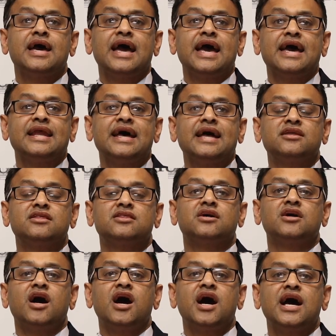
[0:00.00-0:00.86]
and under
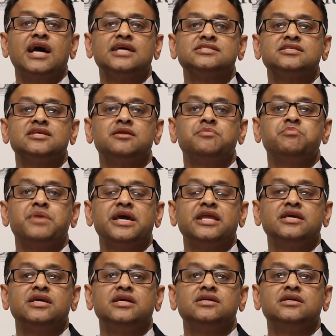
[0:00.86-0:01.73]
the guise that
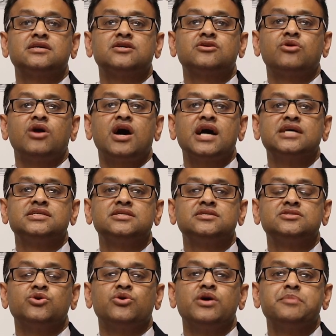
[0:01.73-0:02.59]
many
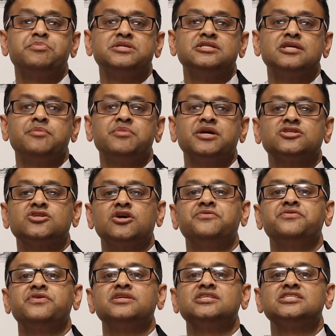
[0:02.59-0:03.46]
crises or epidemics
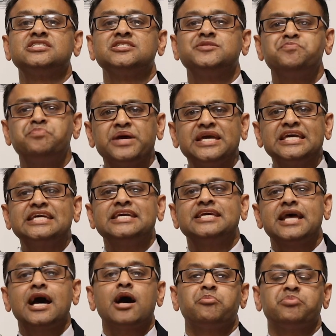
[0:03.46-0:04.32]
often
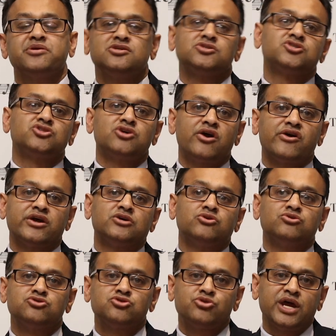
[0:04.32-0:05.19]
speed up
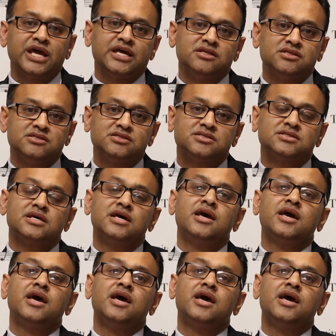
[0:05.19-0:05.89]
historical trends,